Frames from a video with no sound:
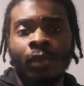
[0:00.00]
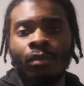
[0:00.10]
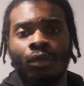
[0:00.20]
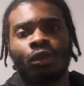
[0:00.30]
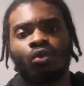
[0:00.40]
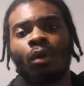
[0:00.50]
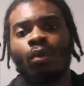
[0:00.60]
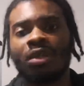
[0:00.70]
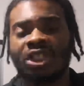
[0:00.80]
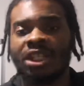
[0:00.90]
Because what
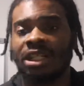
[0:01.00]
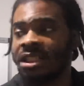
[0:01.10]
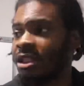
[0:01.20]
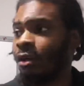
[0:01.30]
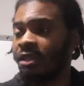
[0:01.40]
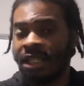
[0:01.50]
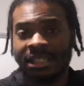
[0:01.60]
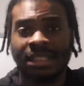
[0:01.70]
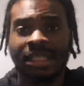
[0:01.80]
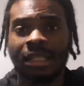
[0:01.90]
we chase is our destiny,